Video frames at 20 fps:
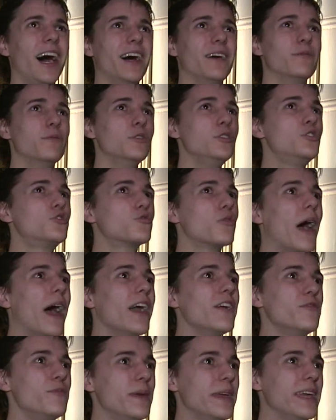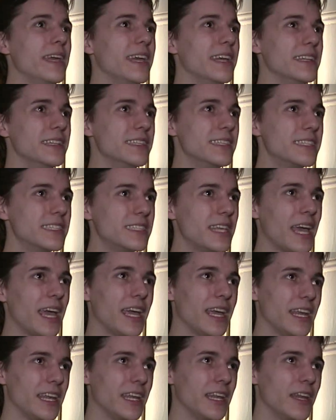would drive me
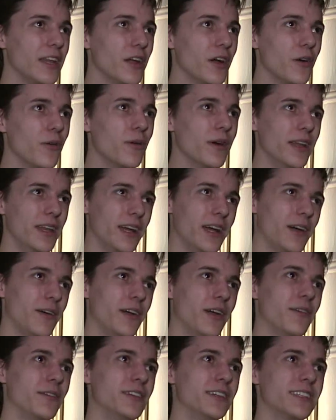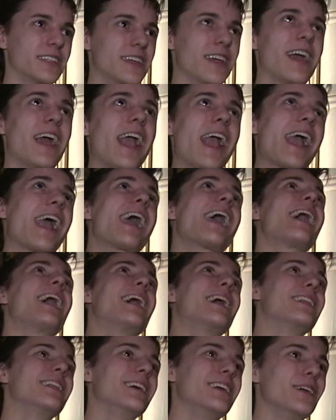insane, you know? And I would just go,
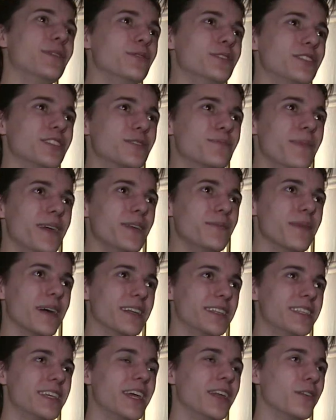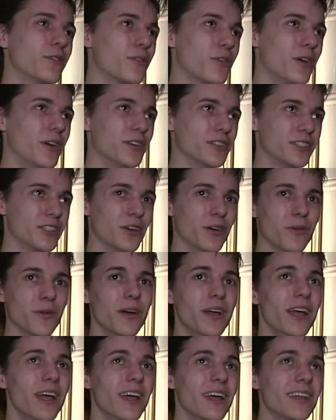like it was just make my skin crawl. So
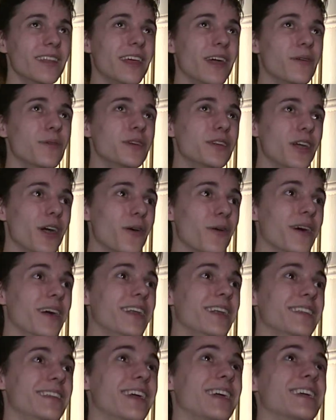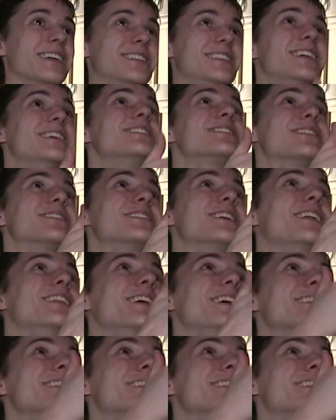they would go in and take a scissors on the